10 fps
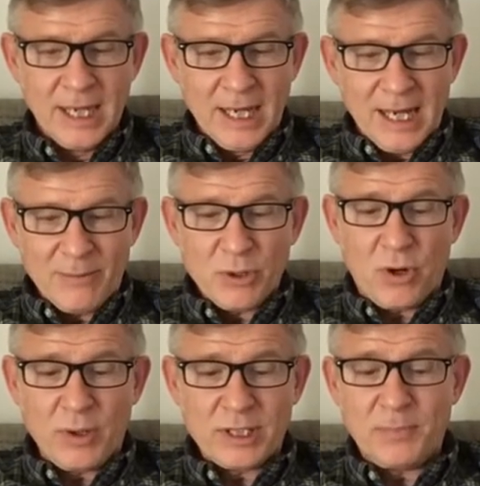"I'm
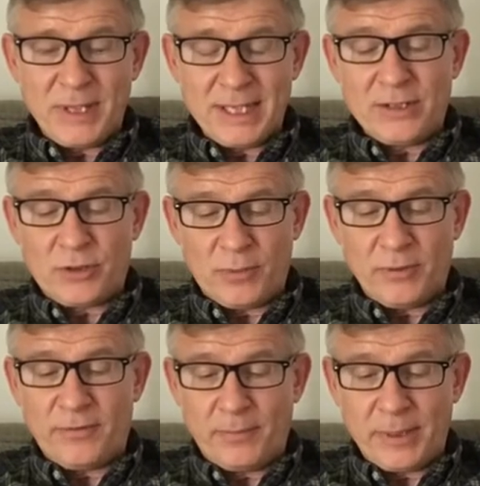going to be in trouble
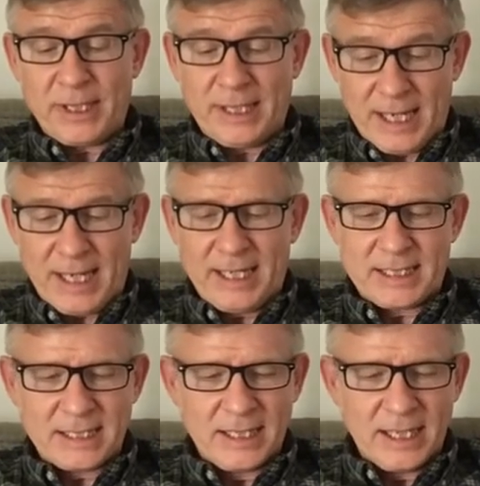for being
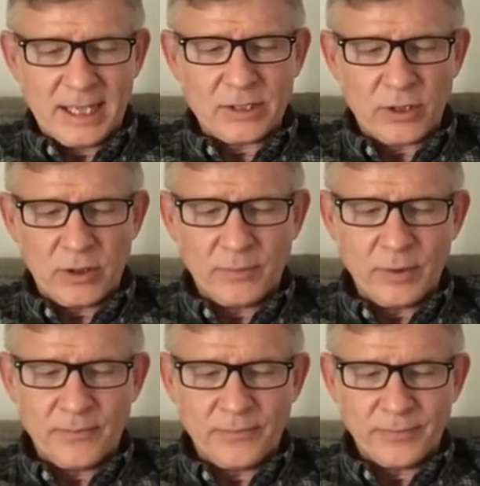late," I told
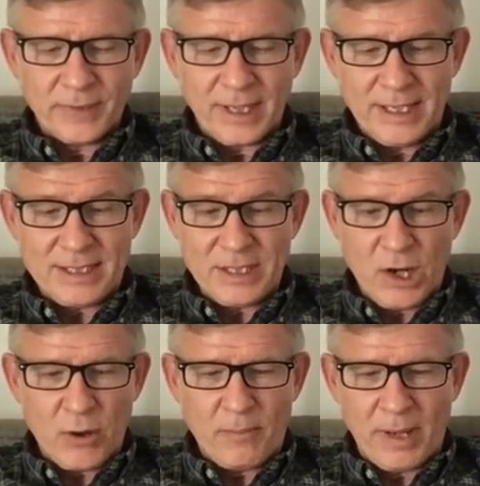Mum, "and it's
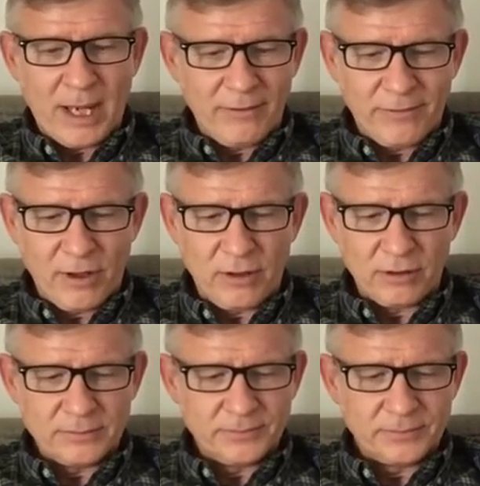not my
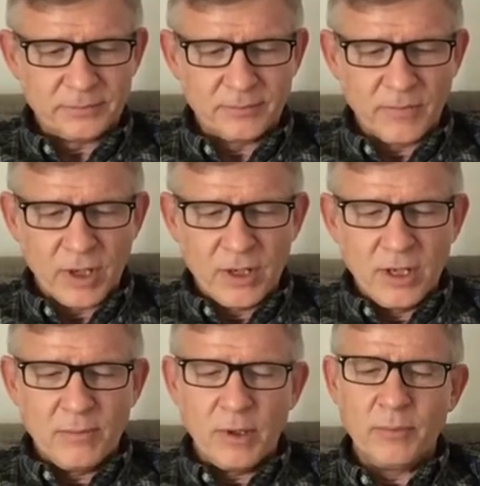fault."
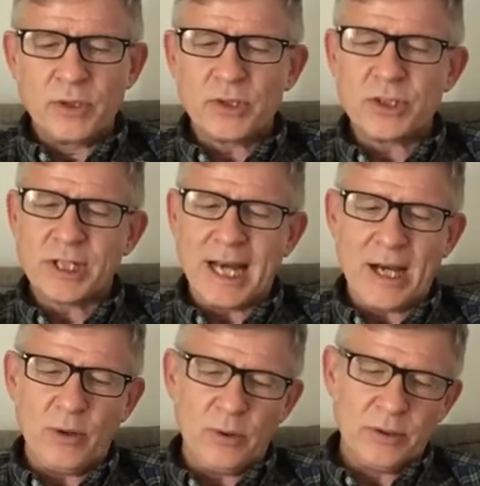Mum just
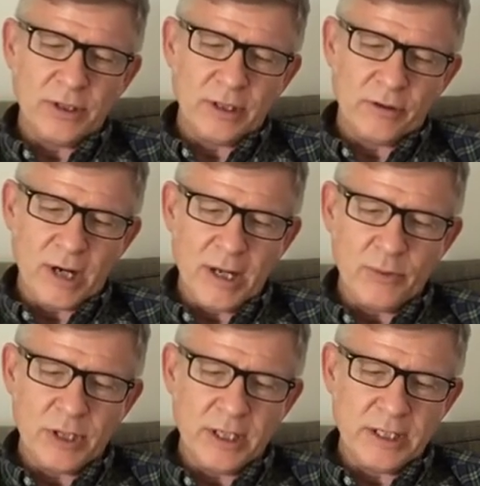scowled and ground
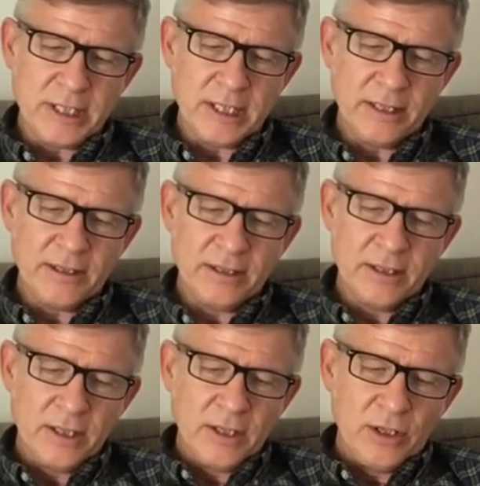her teeth,
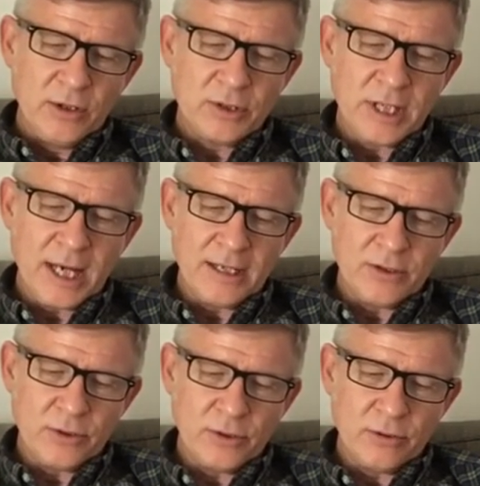looked at Aunt
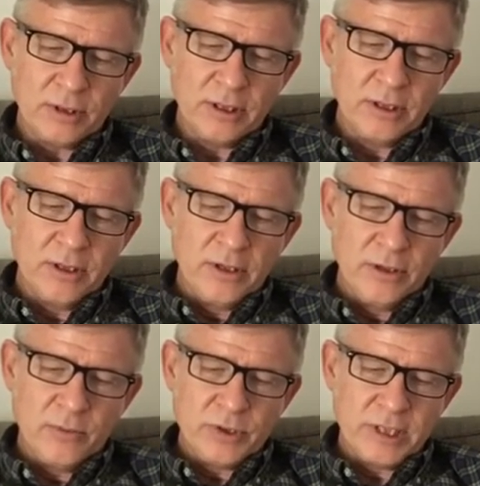Dora,
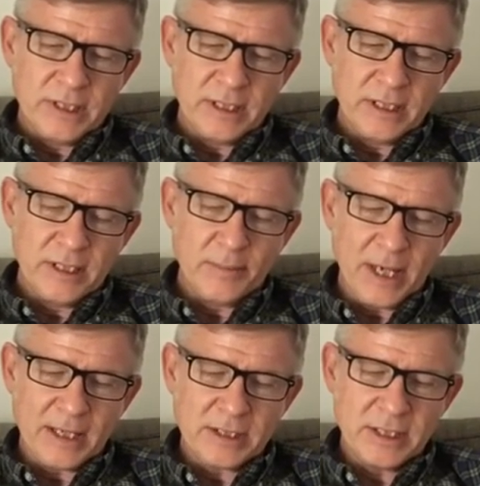who was sitting in the
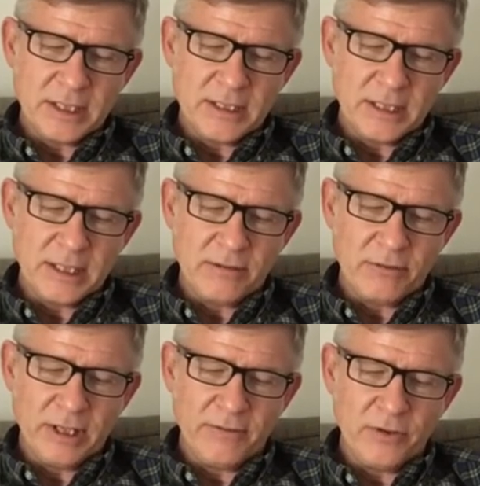back seat in the
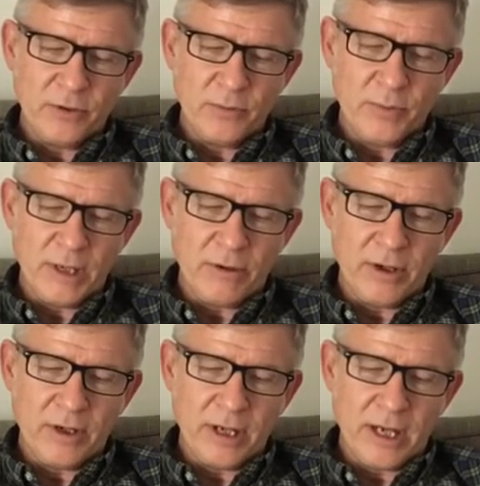rear view mirror,
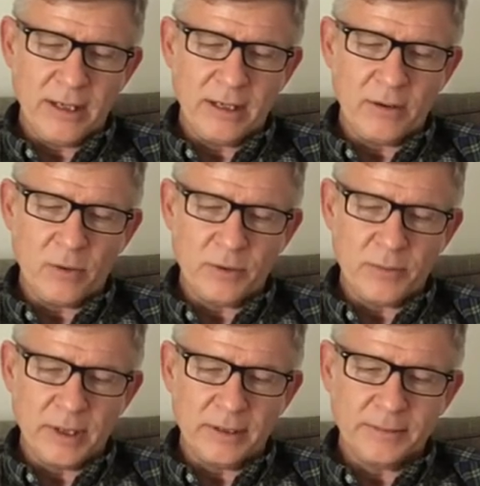and ignored me.